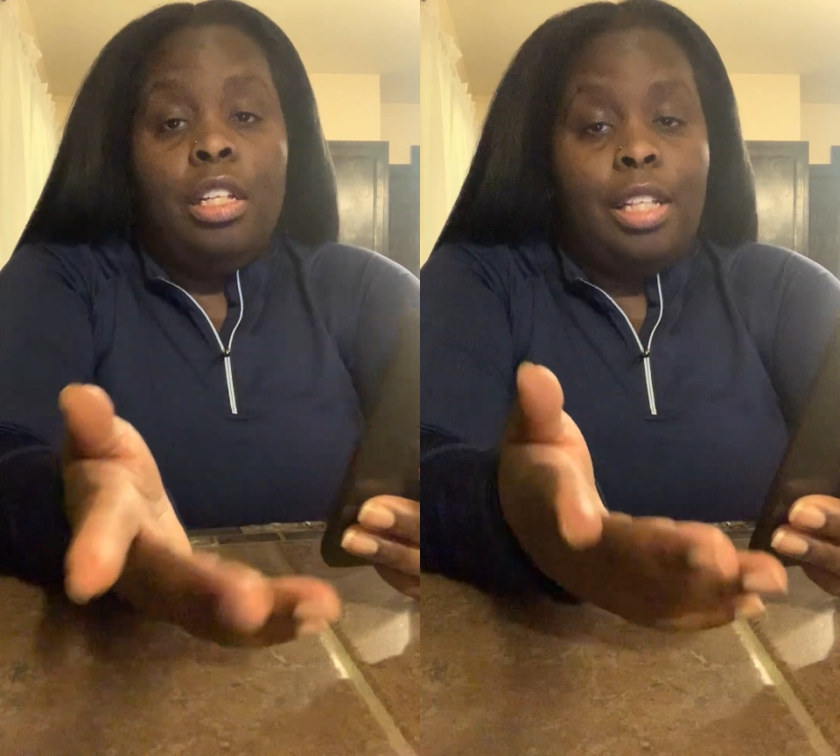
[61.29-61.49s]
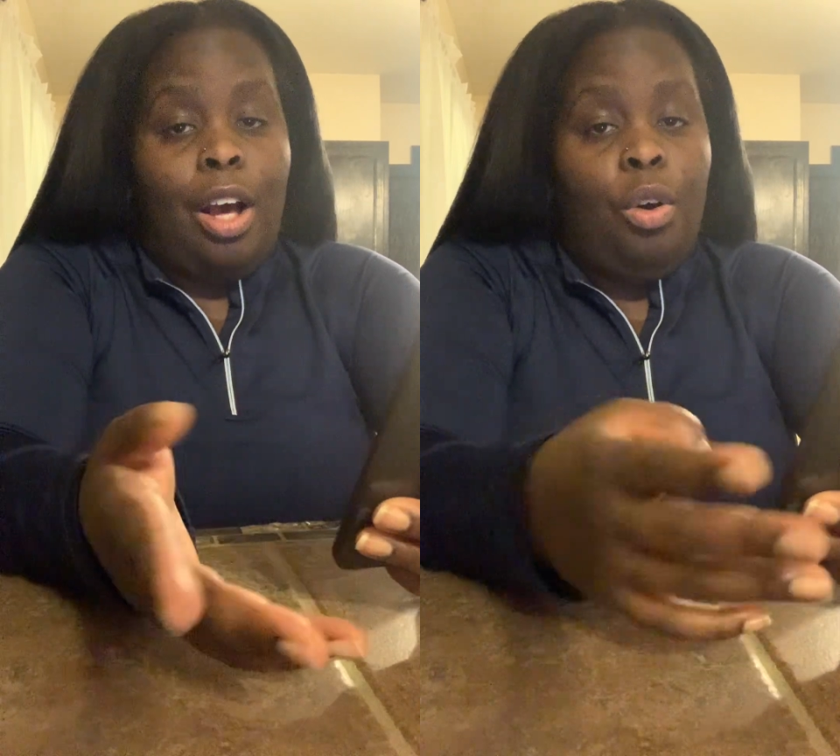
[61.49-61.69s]

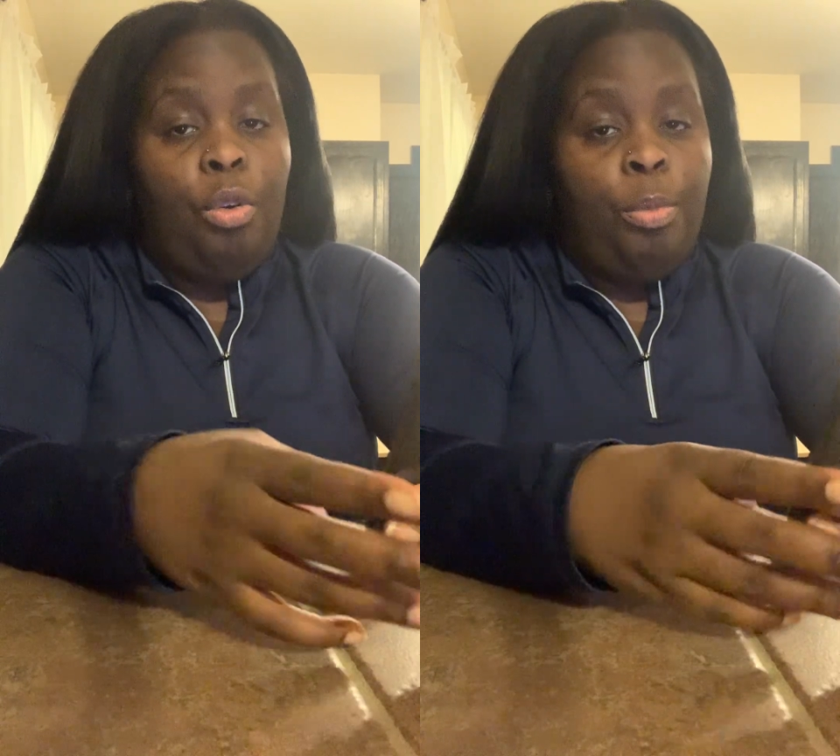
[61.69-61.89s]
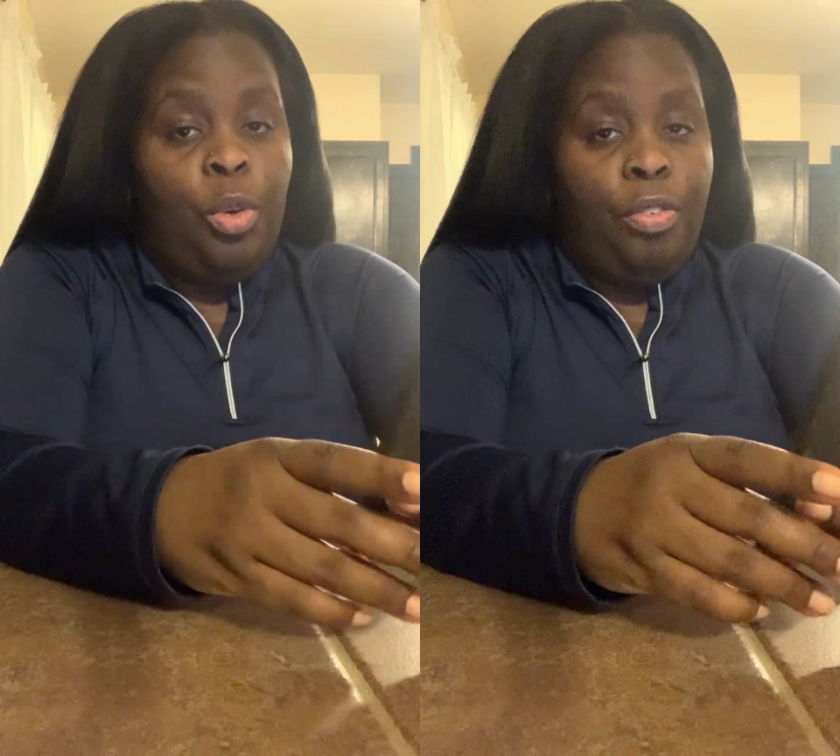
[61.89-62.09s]
so I'll go
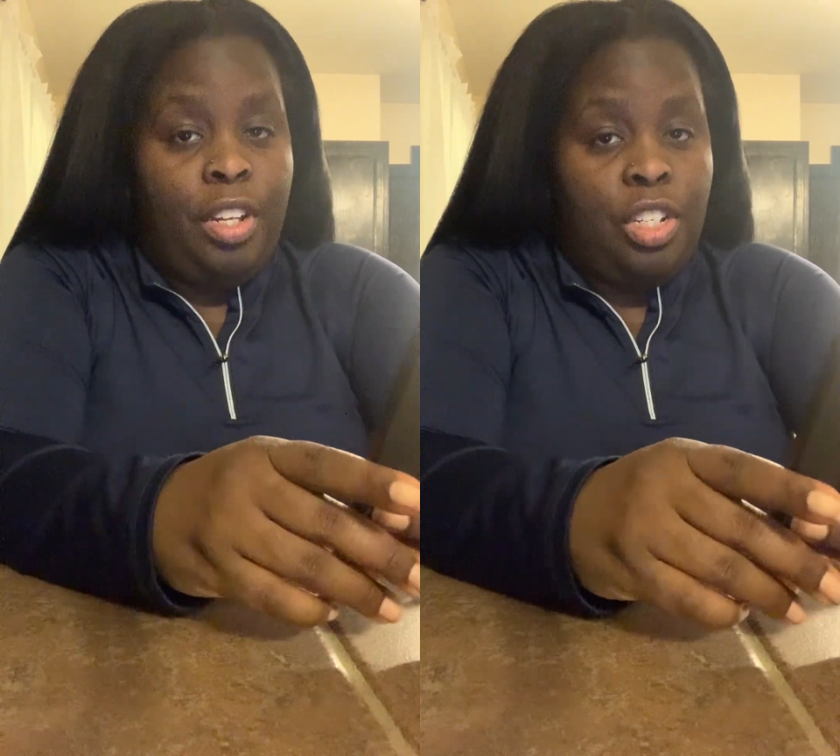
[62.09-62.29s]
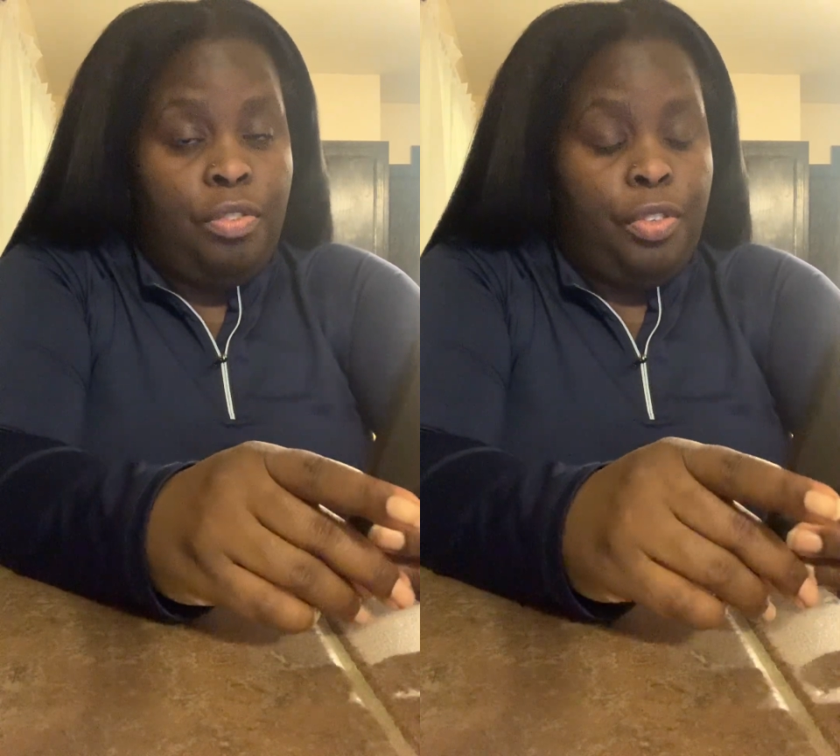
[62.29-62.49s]

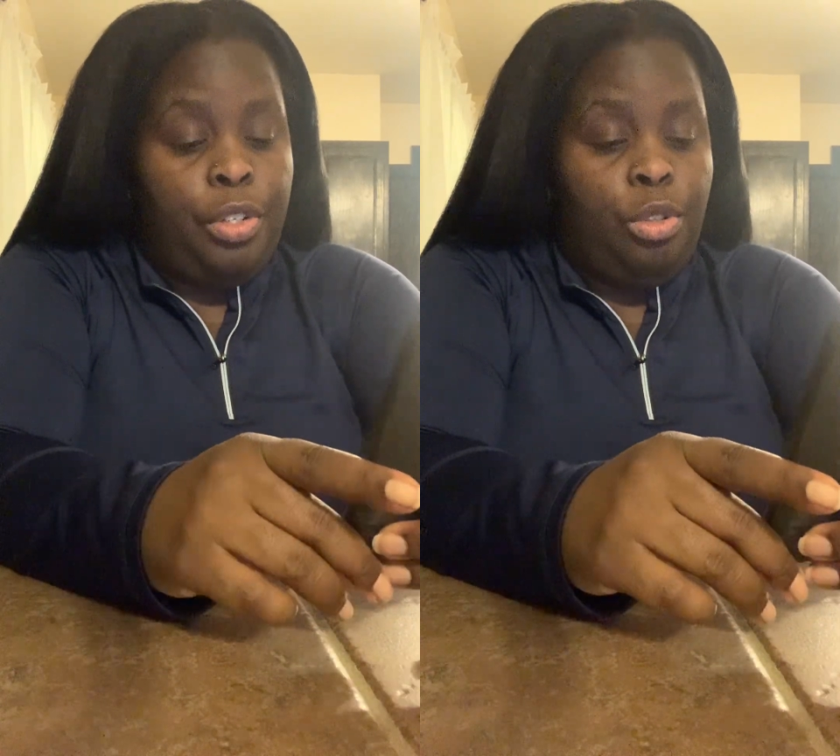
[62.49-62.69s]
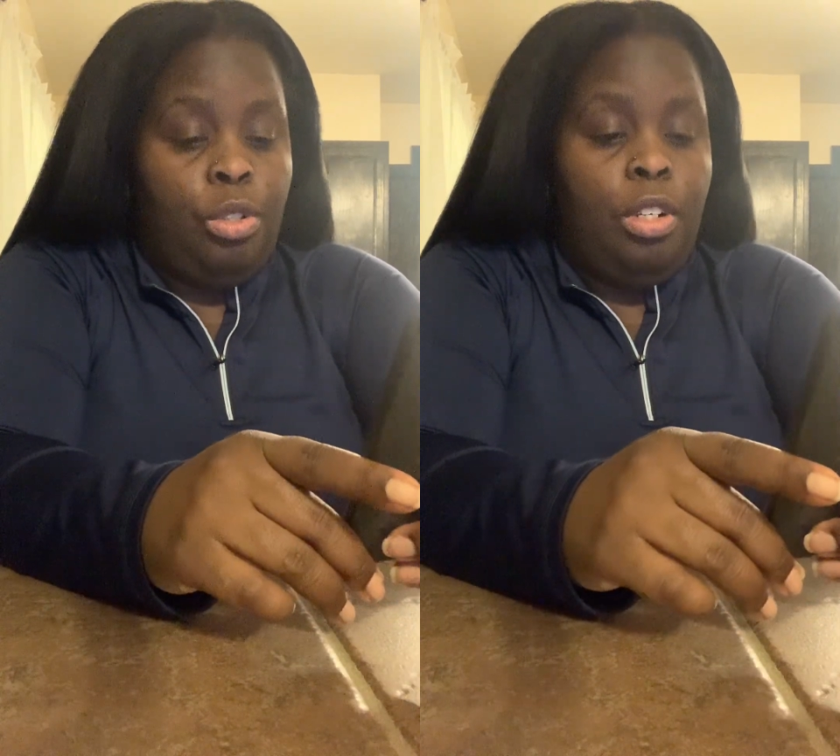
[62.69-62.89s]
motivation
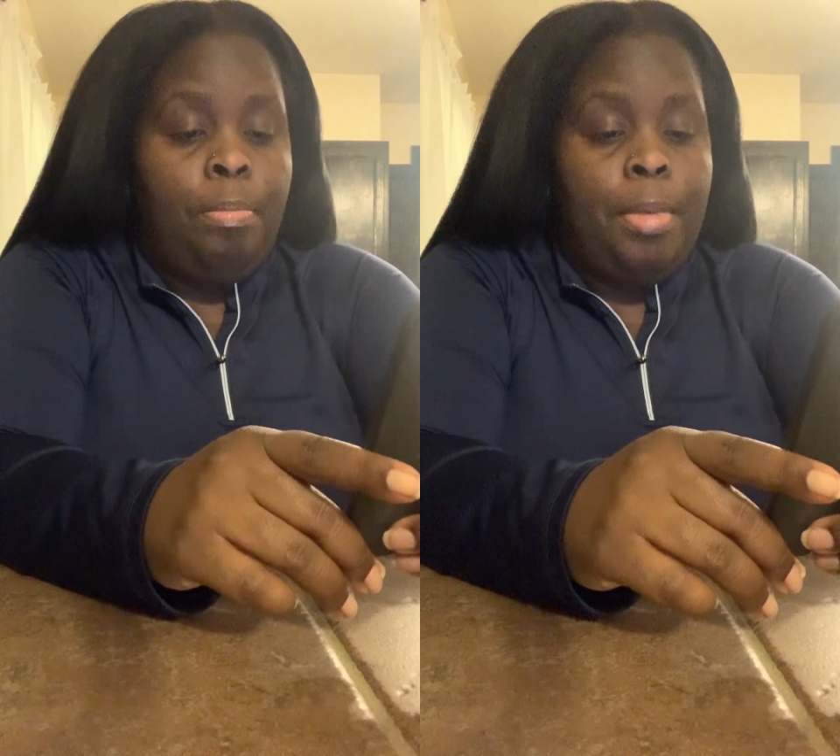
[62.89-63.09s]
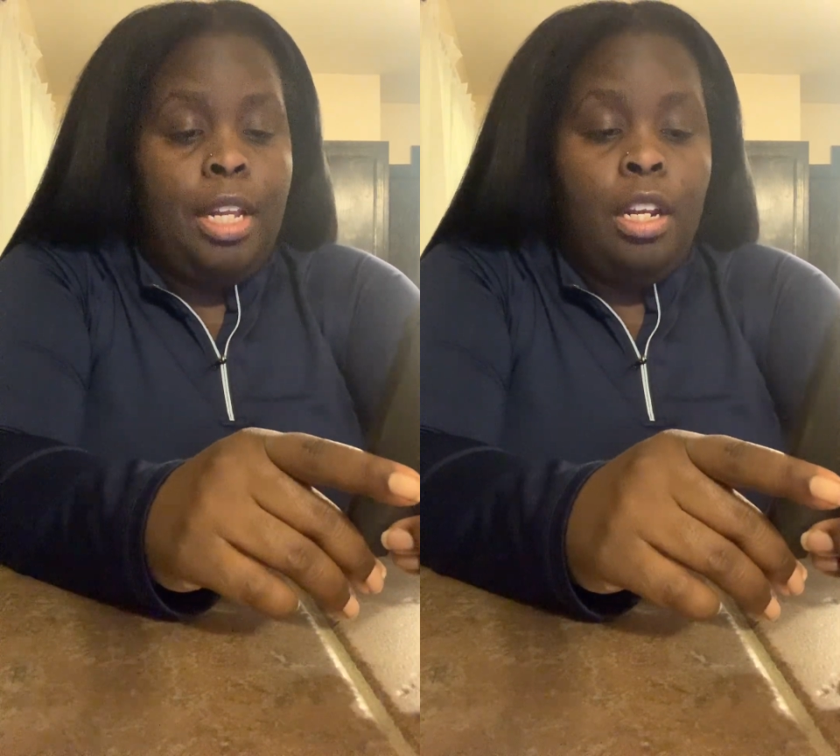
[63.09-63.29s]
first. So the
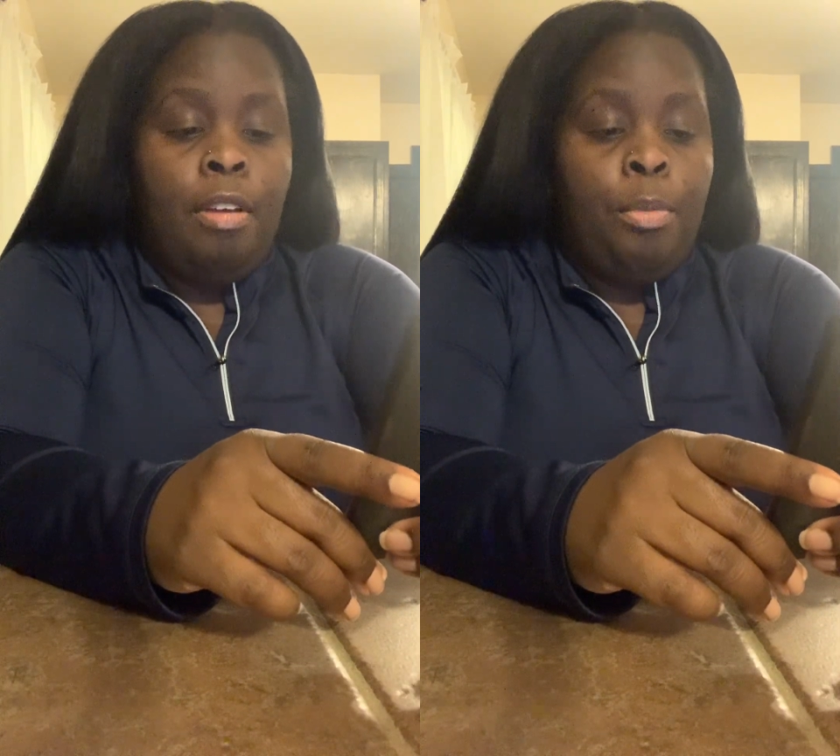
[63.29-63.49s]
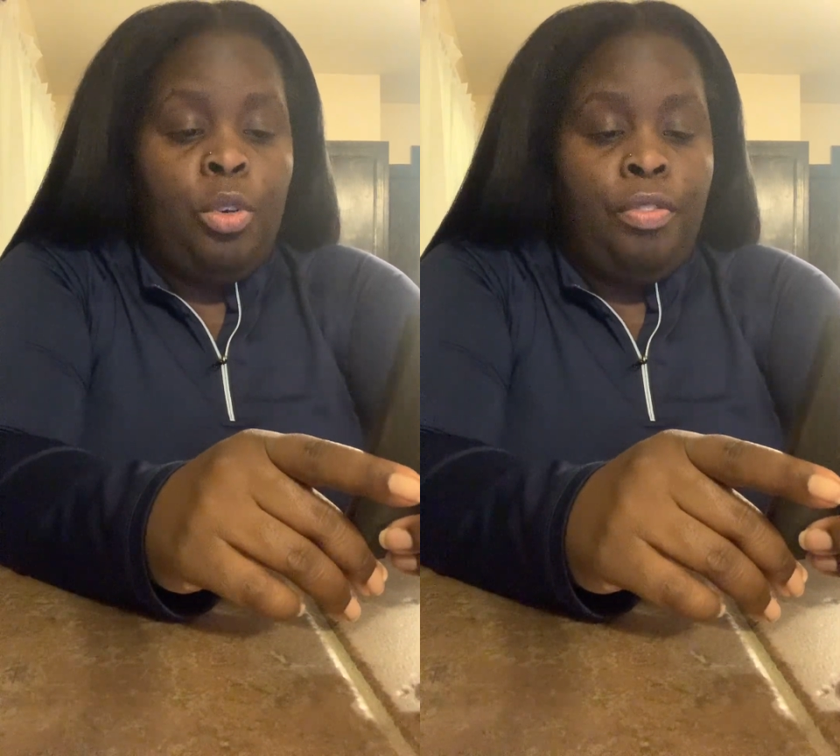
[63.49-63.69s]
meaning of
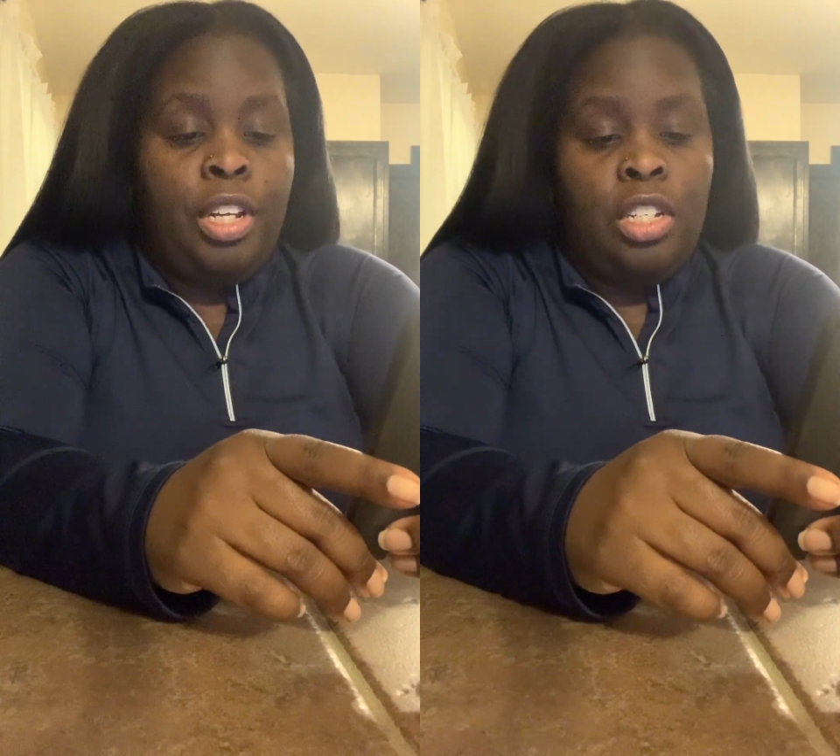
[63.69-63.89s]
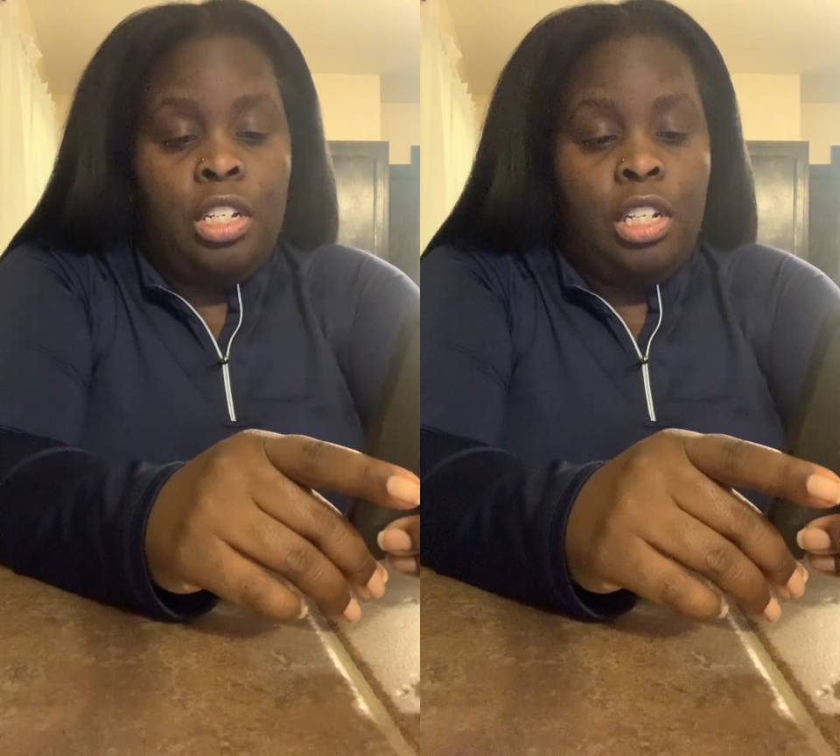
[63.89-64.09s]
motivation,